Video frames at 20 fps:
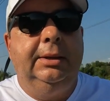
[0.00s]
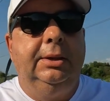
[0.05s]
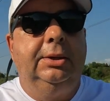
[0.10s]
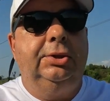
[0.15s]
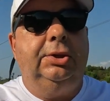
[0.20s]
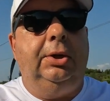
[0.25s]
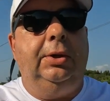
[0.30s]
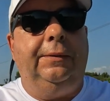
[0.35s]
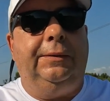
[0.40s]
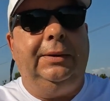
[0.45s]

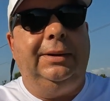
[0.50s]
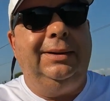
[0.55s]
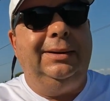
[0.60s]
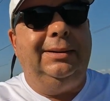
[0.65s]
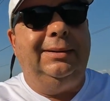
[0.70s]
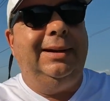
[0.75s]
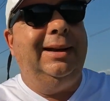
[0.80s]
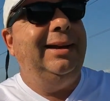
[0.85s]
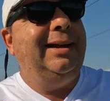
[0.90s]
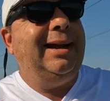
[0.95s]
So if
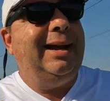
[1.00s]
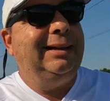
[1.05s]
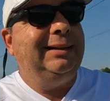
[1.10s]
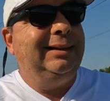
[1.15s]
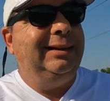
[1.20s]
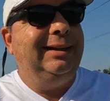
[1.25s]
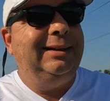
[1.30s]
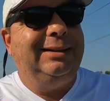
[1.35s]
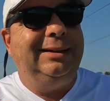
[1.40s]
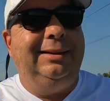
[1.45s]
they're
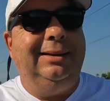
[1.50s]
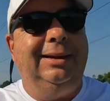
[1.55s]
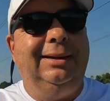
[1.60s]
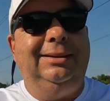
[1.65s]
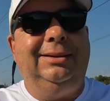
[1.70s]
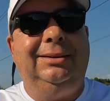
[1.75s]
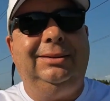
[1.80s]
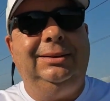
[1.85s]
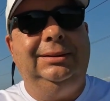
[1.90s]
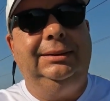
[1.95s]
acting like a
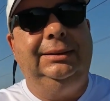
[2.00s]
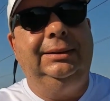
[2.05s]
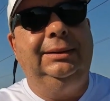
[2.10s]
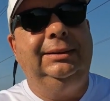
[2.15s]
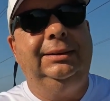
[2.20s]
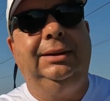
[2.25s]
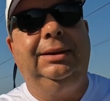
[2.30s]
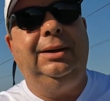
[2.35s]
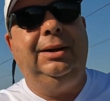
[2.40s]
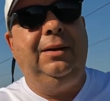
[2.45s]
lender,
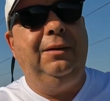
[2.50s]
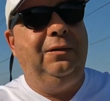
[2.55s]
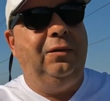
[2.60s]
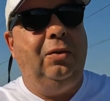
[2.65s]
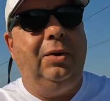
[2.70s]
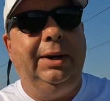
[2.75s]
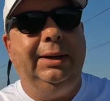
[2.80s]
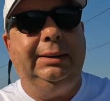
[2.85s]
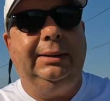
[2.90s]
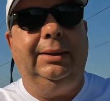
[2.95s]

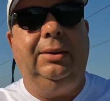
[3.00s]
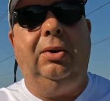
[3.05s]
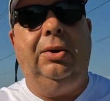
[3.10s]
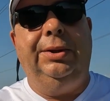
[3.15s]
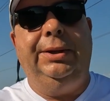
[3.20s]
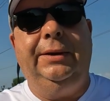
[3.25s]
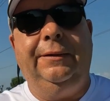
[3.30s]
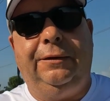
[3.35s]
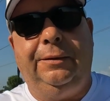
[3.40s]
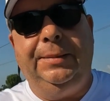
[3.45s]
avoid all
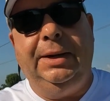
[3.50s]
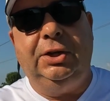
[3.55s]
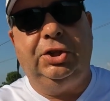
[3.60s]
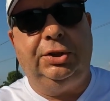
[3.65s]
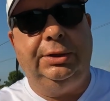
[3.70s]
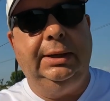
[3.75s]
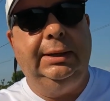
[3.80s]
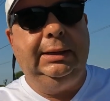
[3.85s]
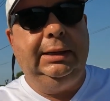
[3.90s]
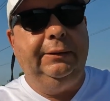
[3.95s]
the
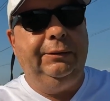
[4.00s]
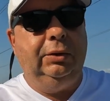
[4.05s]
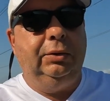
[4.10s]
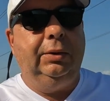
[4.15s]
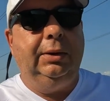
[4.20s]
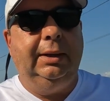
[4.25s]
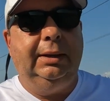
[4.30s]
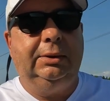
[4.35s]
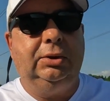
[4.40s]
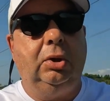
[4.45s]
information they give you
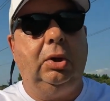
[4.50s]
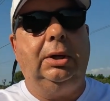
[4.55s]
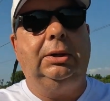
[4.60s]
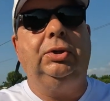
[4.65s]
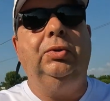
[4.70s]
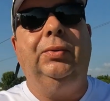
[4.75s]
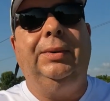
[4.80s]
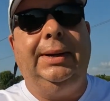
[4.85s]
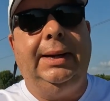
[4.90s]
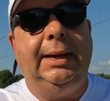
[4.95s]
and talk
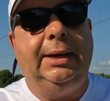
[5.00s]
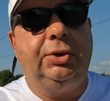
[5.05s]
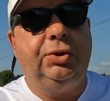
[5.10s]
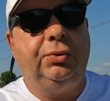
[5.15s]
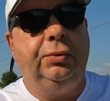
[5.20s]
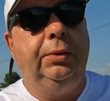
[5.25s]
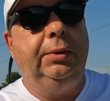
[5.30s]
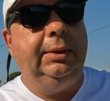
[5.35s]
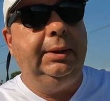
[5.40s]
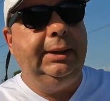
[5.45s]
to an
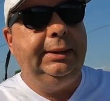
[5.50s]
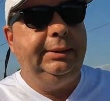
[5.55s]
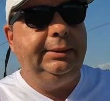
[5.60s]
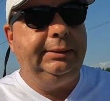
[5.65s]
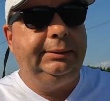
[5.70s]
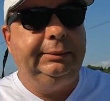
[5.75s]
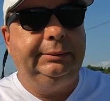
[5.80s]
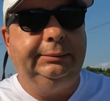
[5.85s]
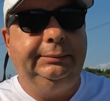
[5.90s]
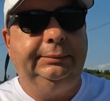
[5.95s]
actual lender.